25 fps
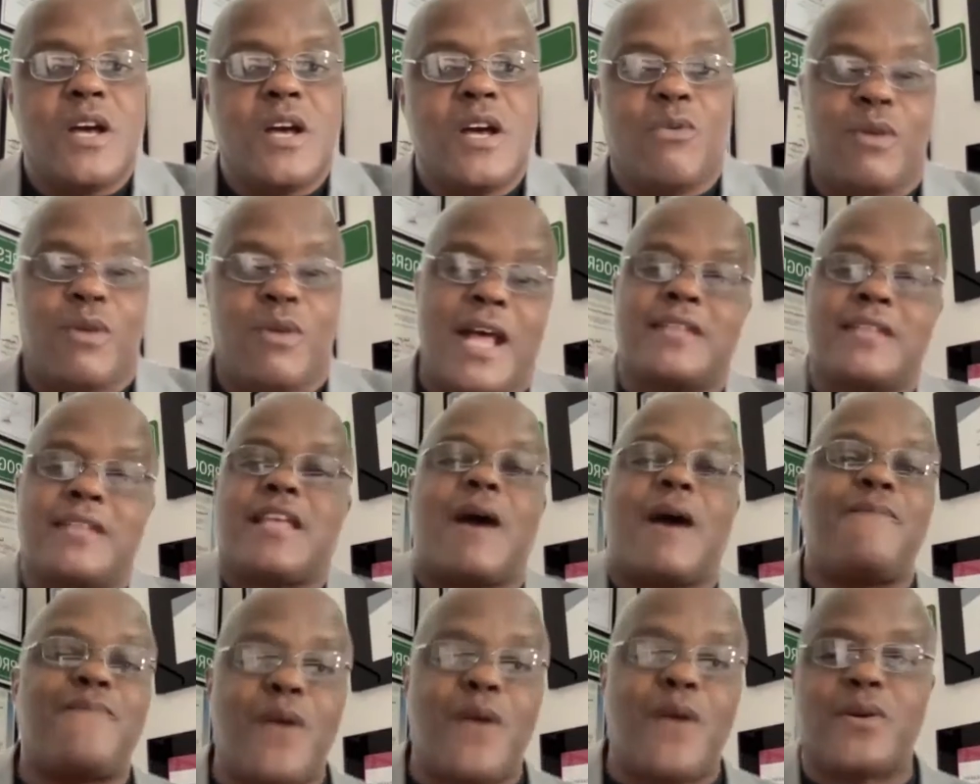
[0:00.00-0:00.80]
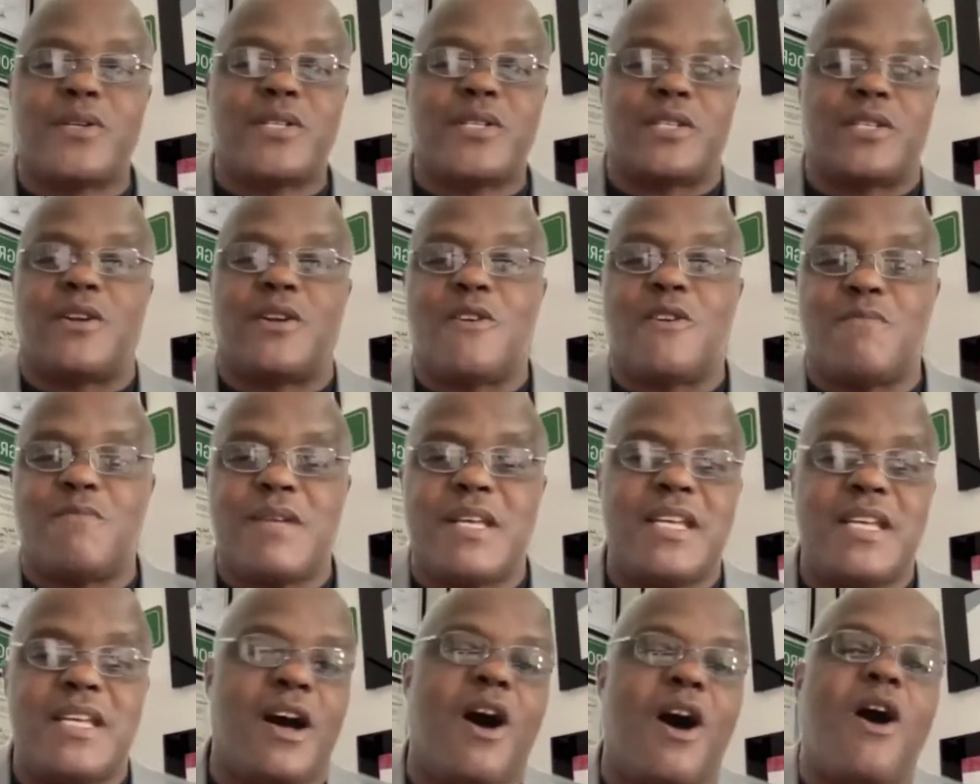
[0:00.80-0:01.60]
when I stopped focusing on
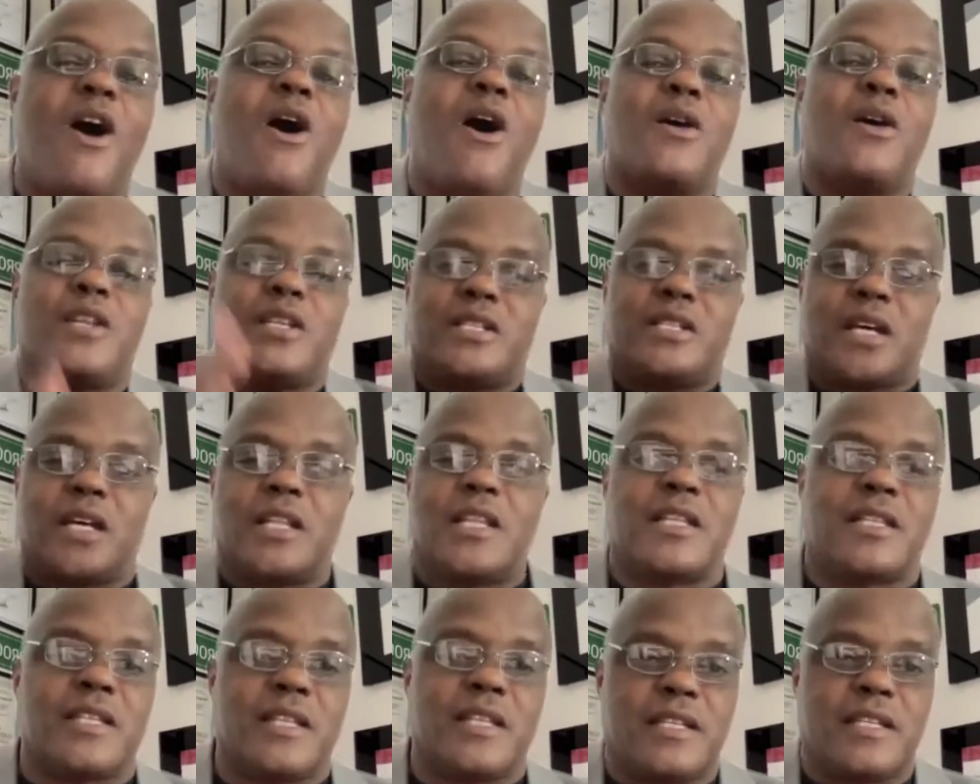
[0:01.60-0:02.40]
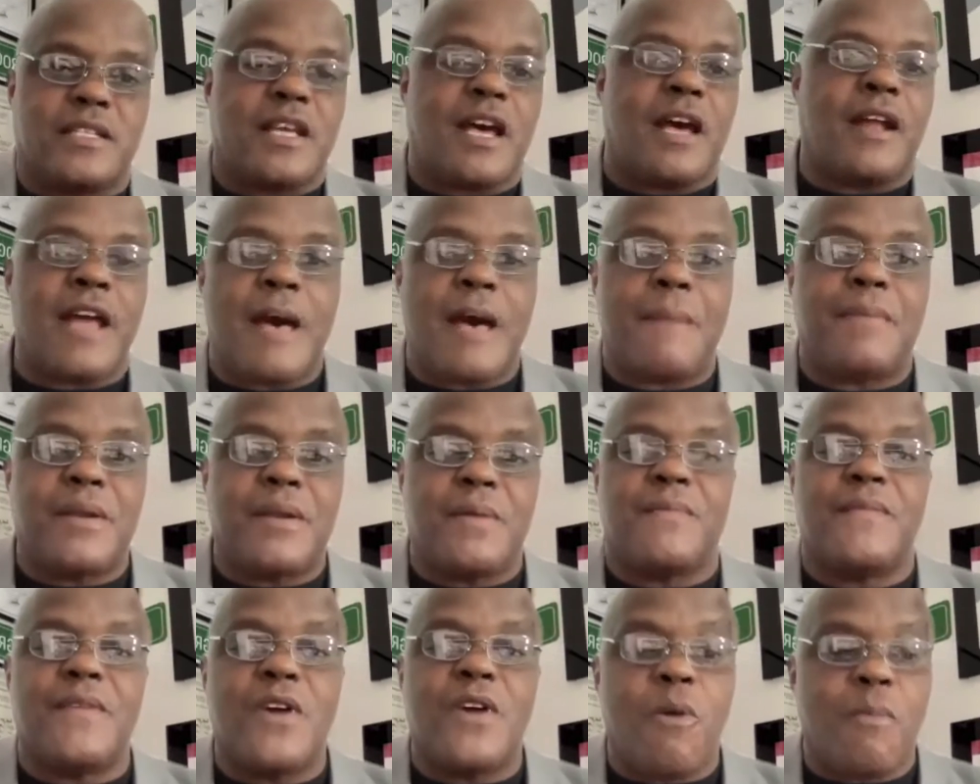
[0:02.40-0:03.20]
me, all these other things start
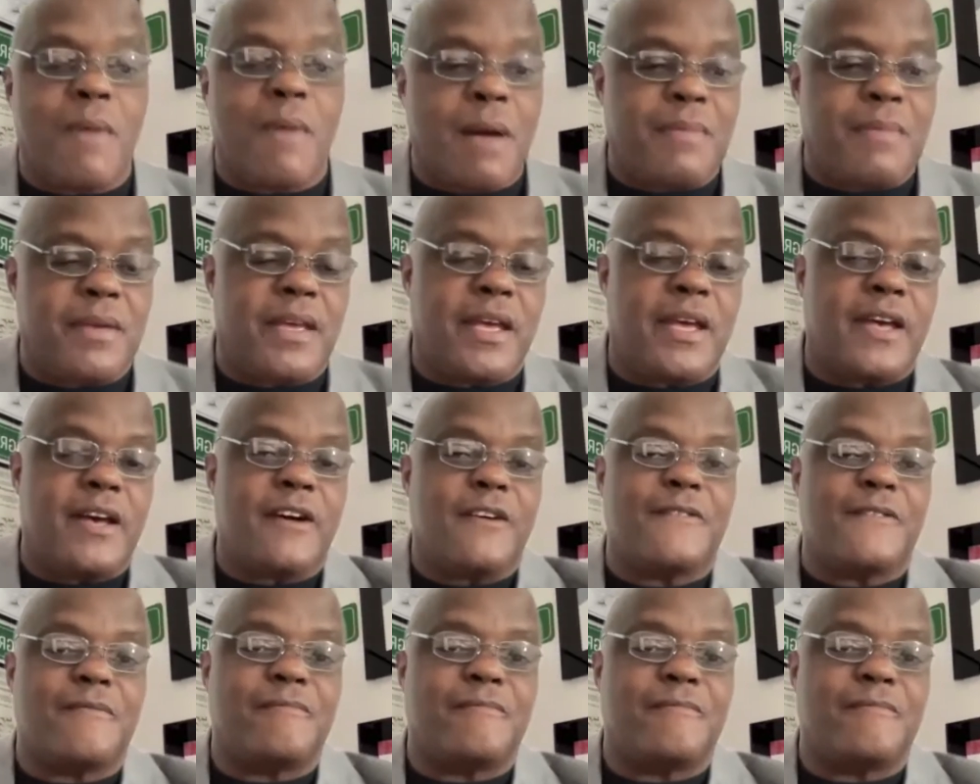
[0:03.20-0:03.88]
happening on my behalf.